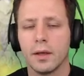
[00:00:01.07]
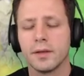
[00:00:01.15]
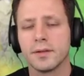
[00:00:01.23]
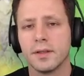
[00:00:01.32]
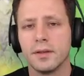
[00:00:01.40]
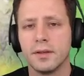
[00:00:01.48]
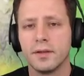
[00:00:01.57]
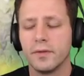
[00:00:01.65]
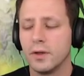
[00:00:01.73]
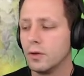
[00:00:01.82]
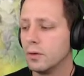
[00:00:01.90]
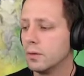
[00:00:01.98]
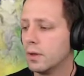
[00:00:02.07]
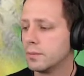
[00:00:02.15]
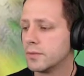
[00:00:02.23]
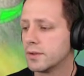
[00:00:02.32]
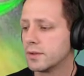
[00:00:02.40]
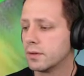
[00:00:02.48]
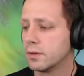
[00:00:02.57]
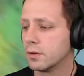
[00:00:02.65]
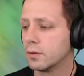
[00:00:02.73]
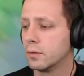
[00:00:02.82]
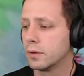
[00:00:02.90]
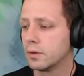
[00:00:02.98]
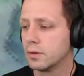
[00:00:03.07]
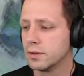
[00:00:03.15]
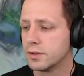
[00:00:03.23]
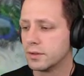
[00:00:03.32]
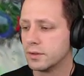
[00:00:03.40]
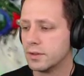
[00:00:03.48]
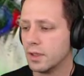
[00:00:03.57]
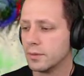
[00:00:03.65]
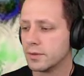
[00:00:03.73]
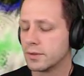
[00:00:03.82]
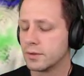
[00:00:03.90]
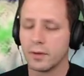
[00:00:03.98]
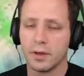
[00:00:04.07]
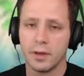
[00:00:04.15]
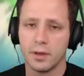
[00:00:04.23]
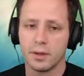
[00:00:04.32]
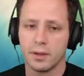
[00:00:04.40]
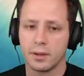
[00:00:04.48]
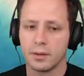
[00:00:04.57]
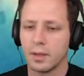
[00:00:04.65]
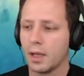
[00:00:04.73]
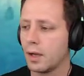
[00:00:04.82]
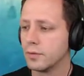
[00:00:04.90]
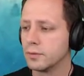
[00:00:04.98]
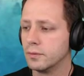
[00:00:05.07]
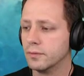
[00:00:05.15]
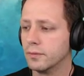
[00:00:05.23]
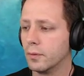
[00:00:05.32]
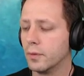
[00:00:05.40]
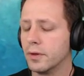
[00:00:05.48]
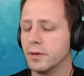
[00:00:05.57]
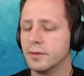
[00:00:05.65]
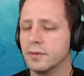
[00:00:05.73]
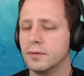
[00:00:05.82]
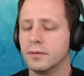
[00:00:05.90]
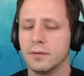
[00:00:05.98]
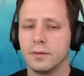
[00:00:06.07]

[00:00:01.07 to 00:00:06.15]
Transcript: Hey guys, in this video I'm just going to quickly demonstrate how to avoid